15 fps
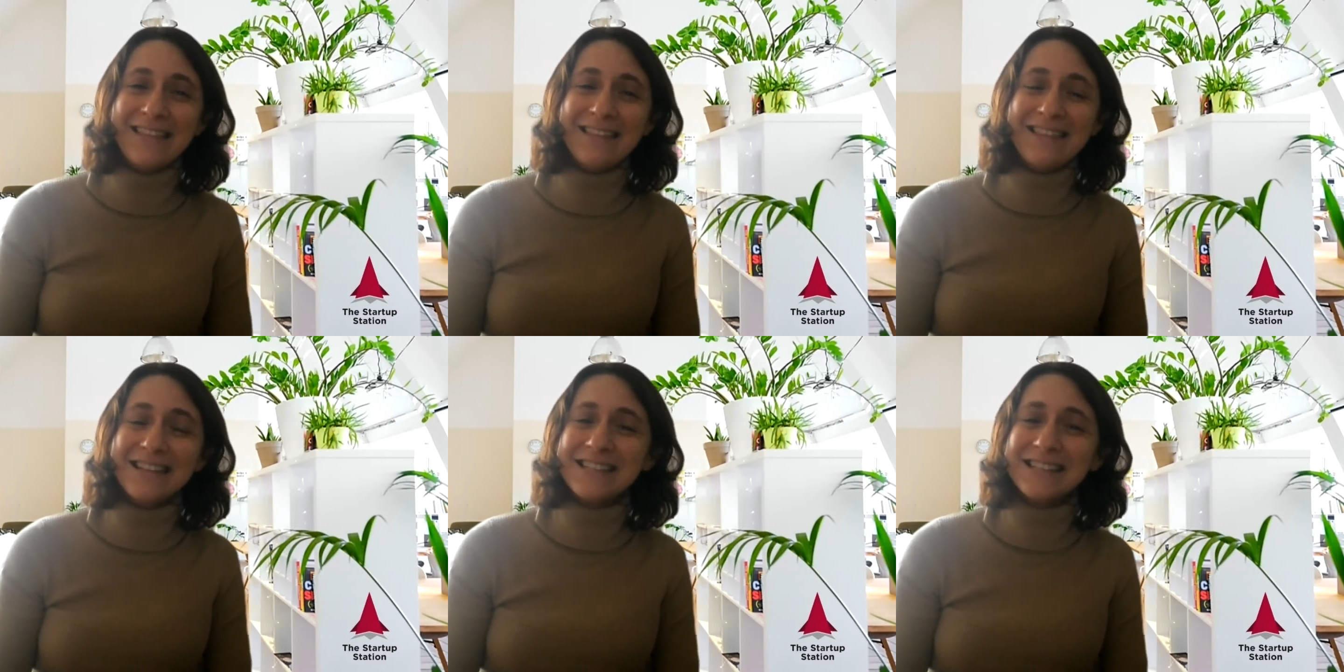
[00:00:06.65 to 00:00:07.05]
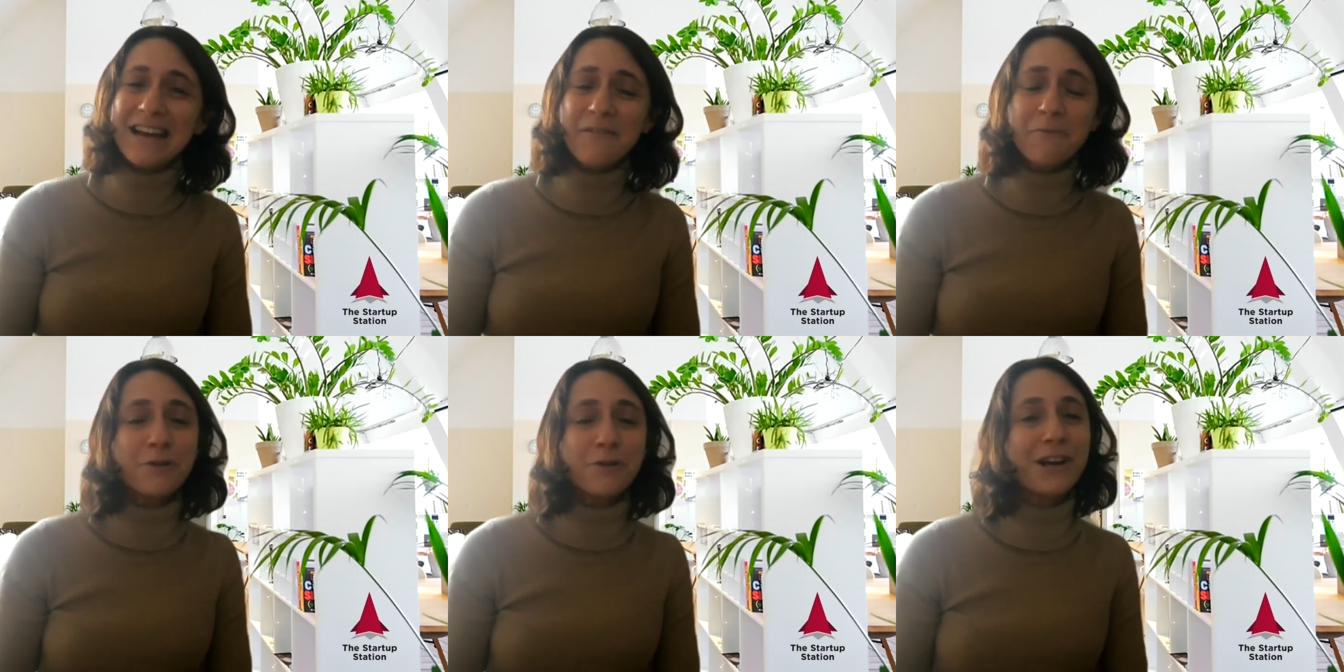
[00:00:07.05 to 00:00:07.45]
This
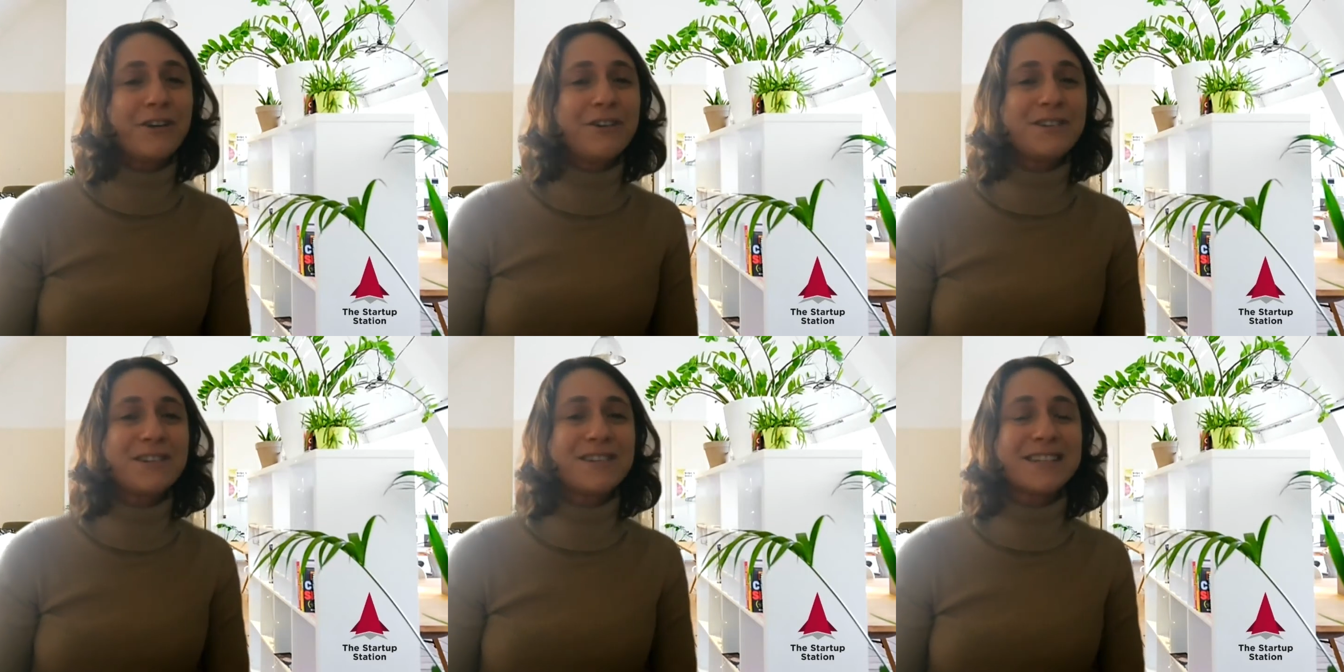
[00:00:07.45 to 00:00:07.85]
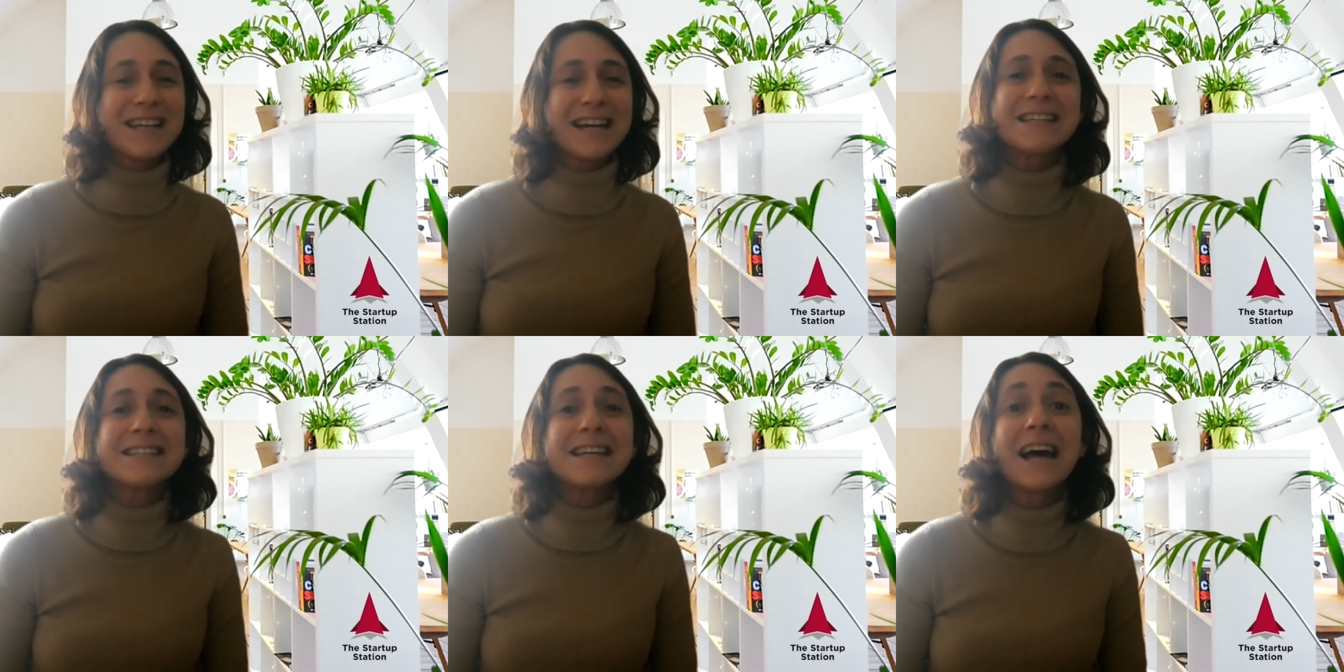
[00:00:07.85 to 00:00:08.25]
time we're going to
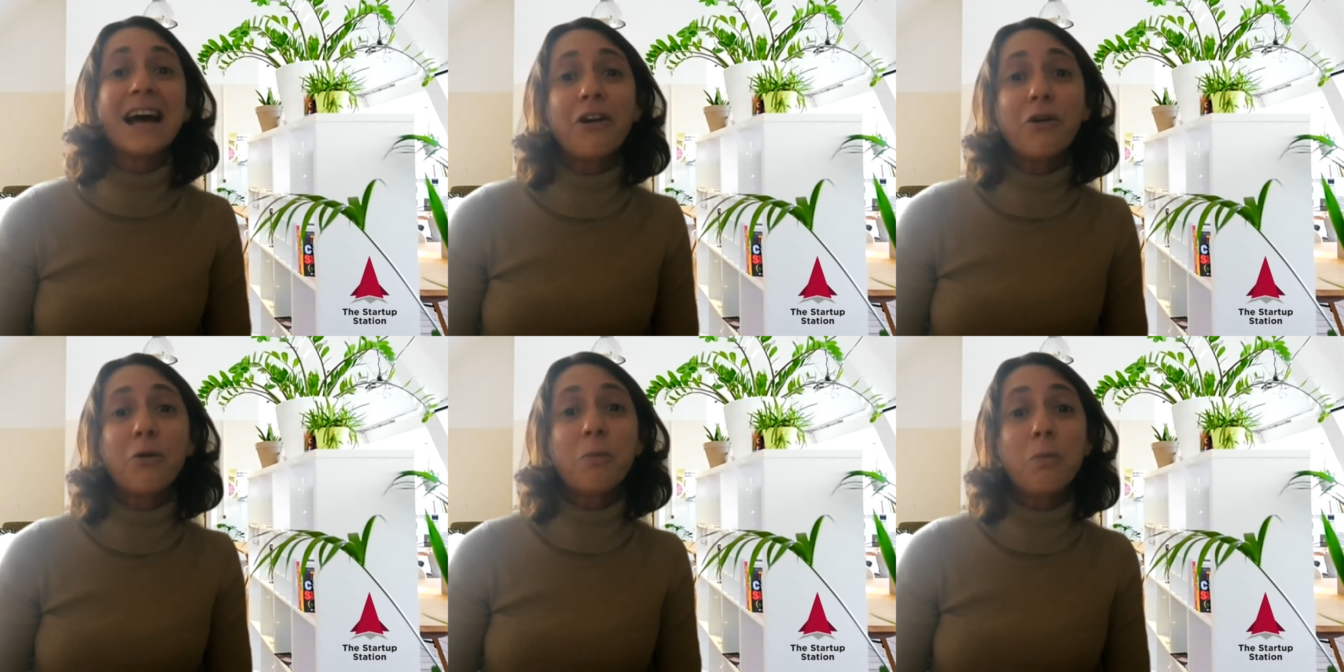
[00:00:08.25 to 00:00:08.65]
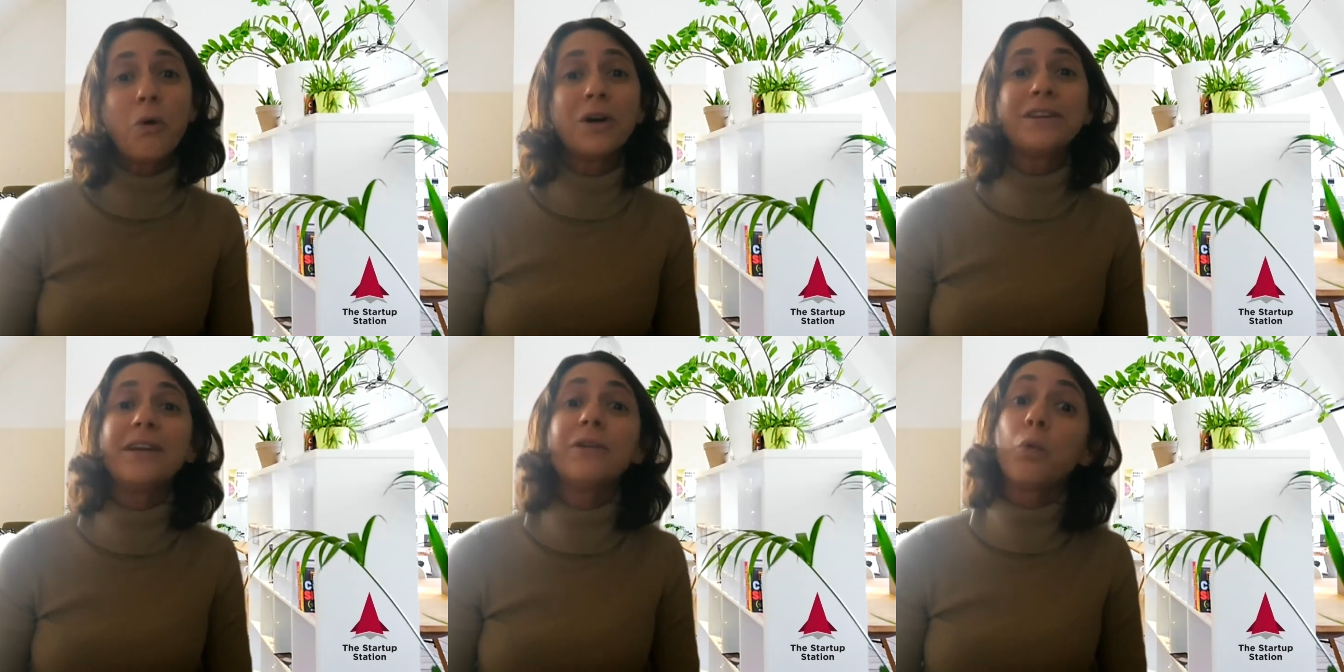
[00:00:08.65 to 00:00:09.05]
discuss how to
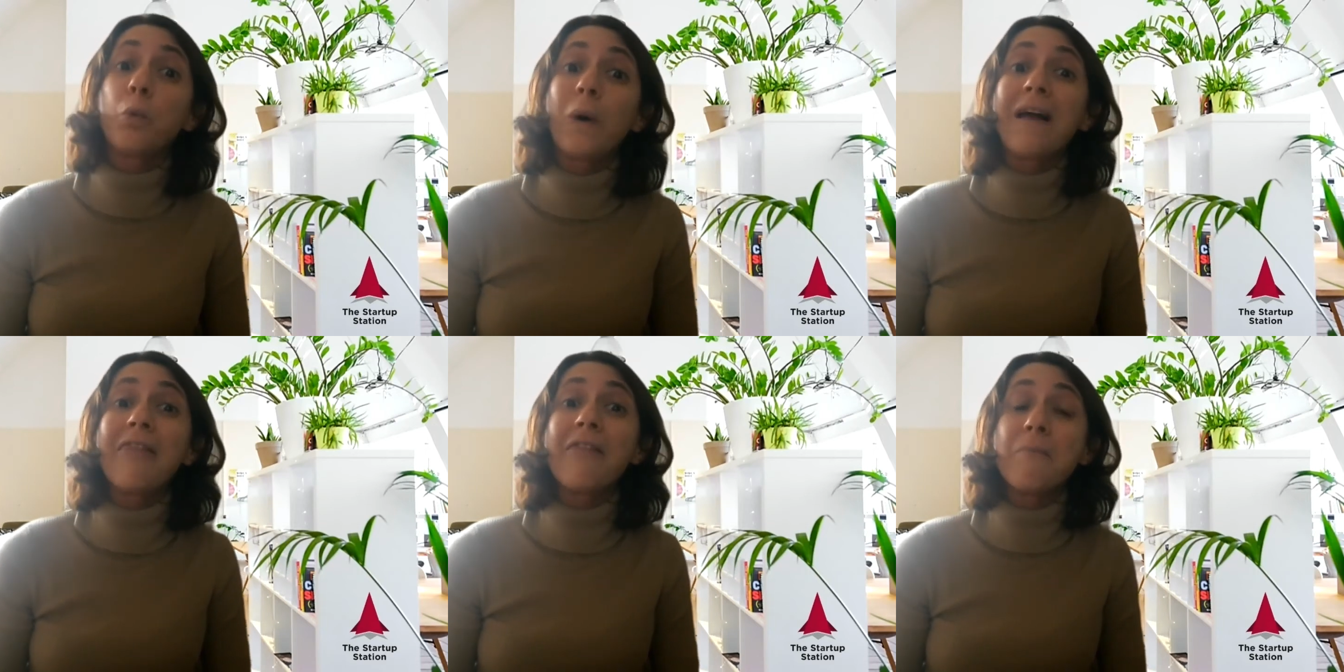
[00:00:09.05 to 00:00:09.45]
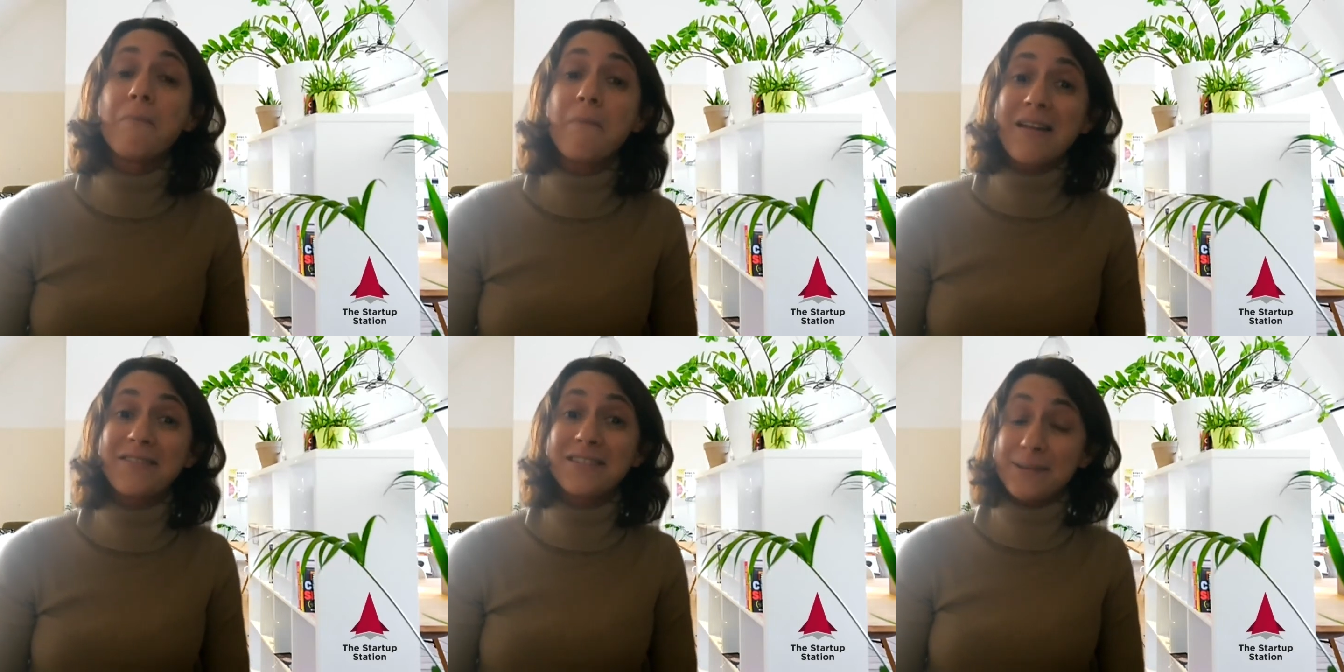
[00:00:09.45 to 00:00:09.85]
model
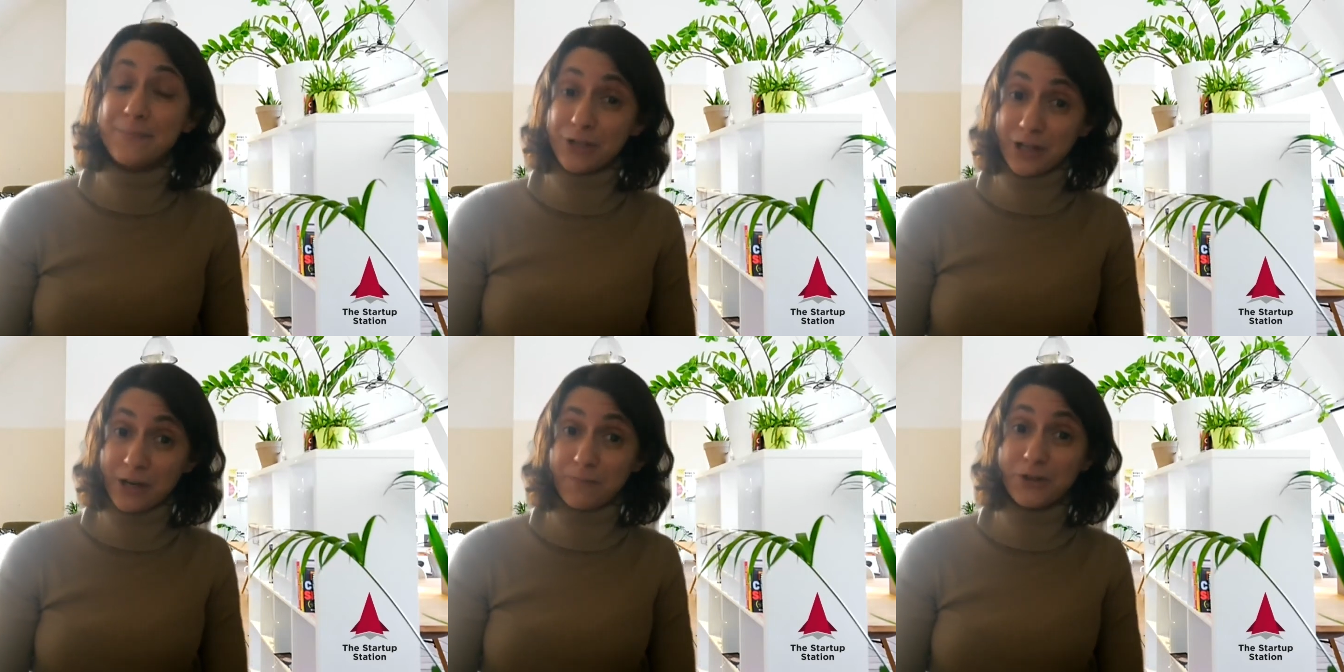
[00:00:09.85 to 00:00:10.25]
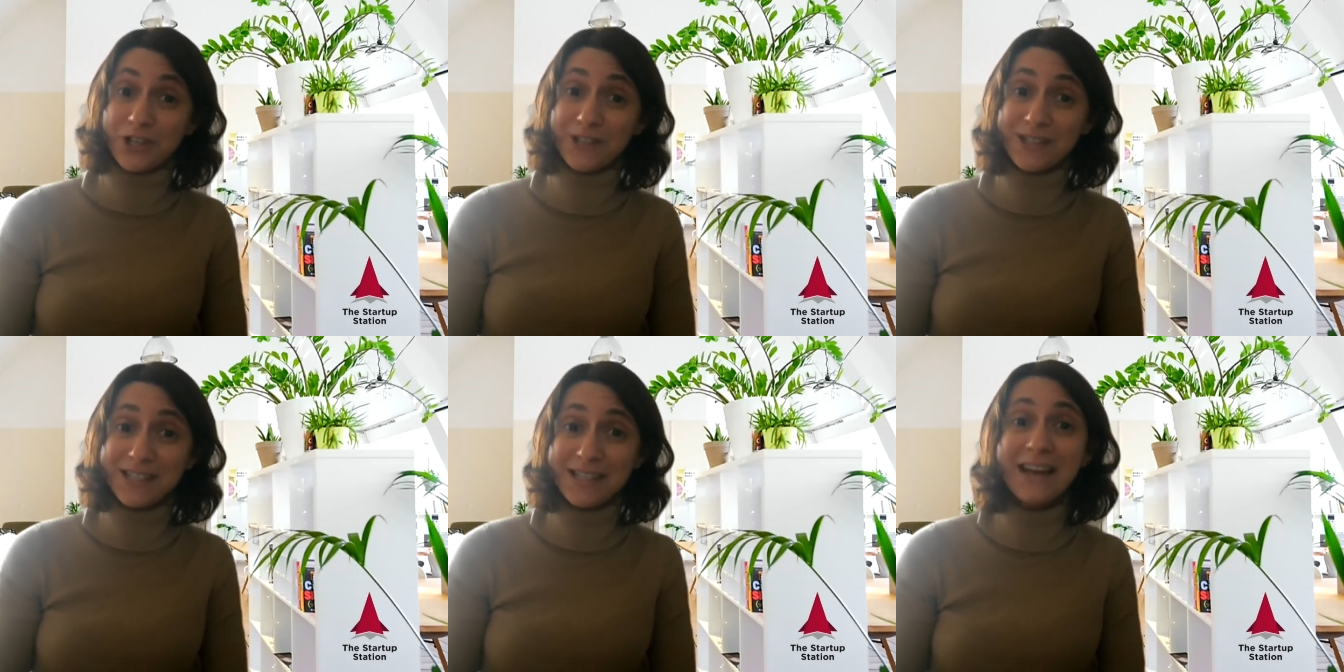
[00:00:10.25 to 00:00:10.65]
one-month
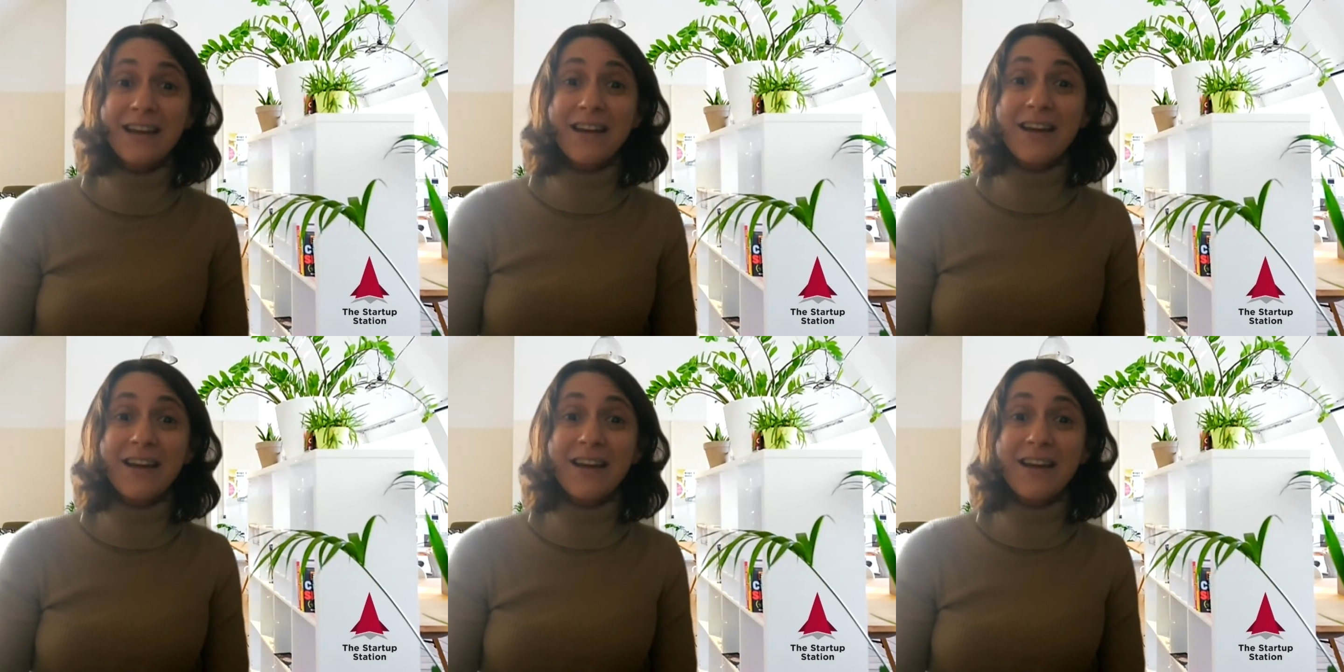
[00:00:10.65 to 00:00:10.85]
subscriptions